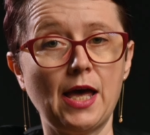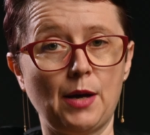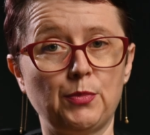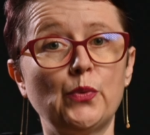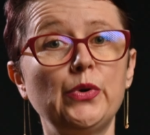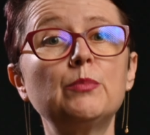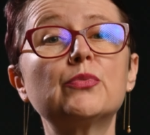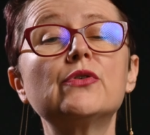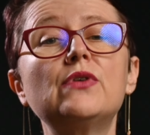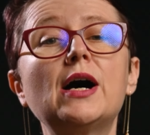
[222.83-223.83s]
app will
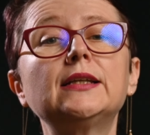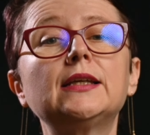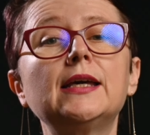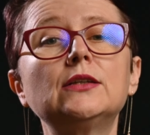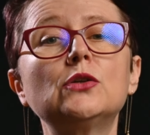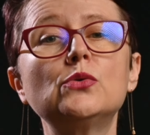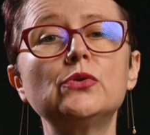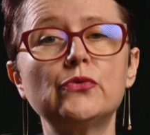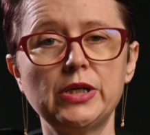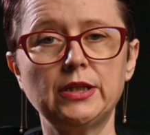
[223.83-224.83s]
provide ketone
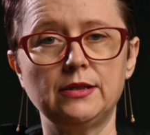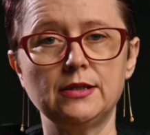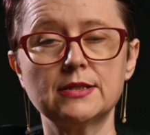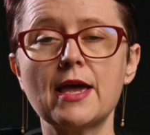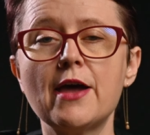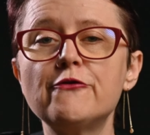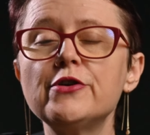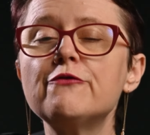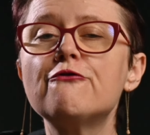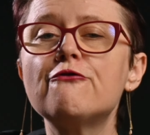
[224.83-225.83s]
readings
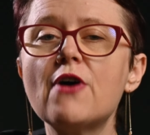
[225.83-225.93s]
every